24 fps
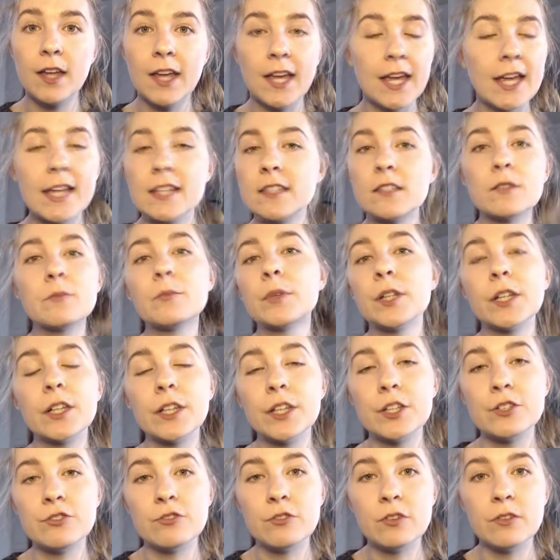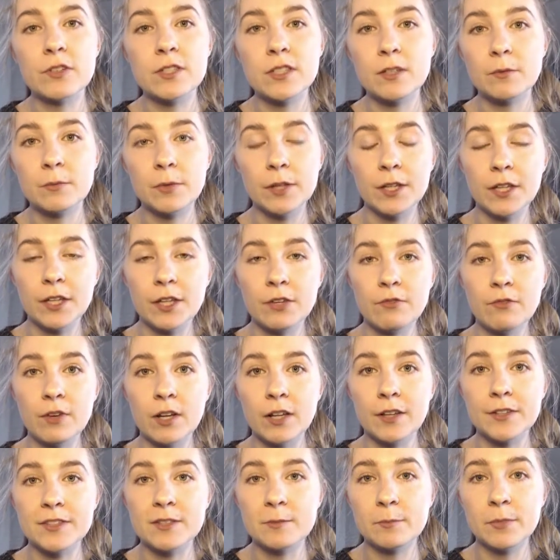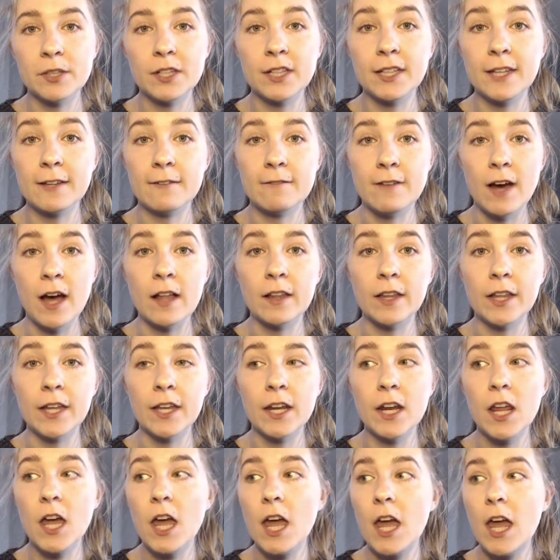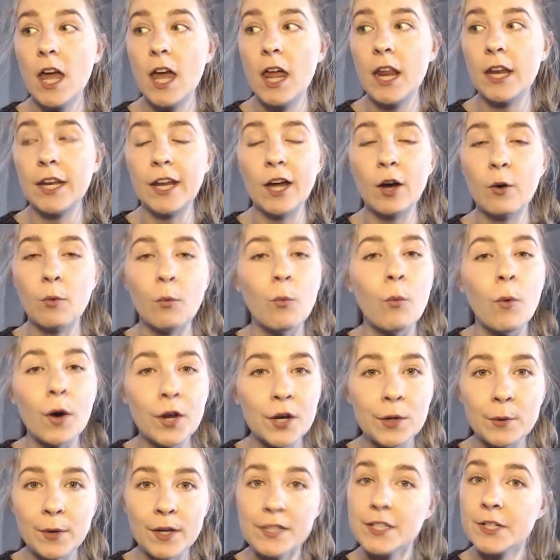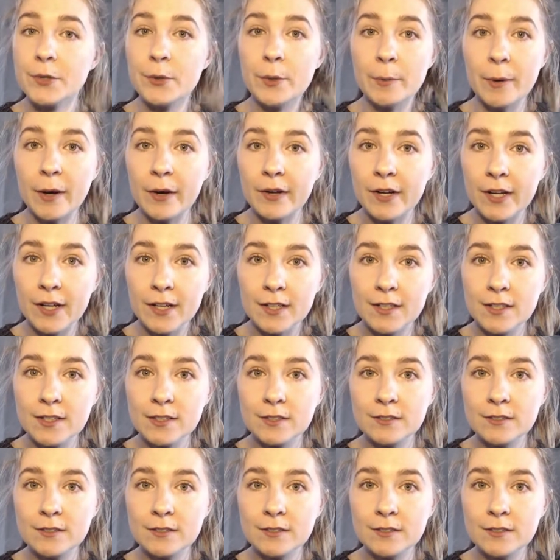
it's completely true, it's completely real, it's completely valid. Now, what do I do about it?